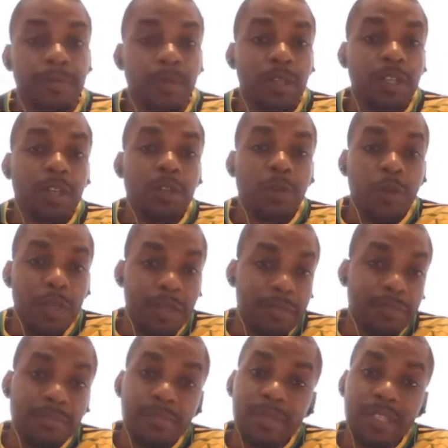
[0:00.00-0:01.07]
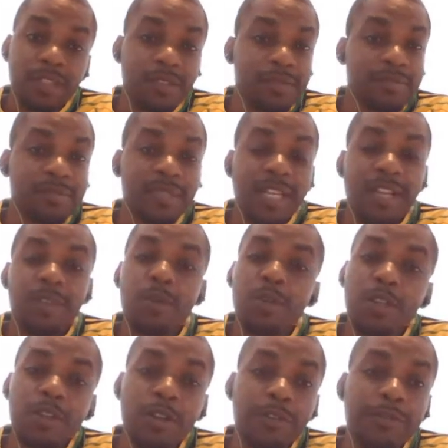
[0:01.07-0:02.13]
What you're doing, you know, not
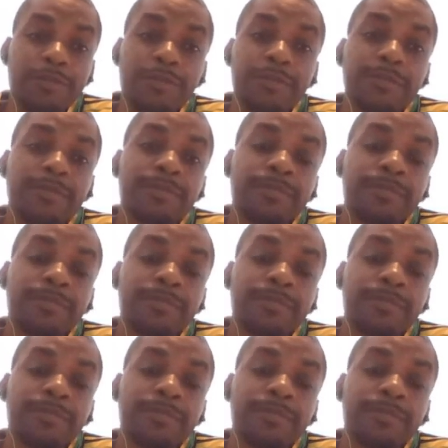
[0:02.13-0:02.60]
good enough.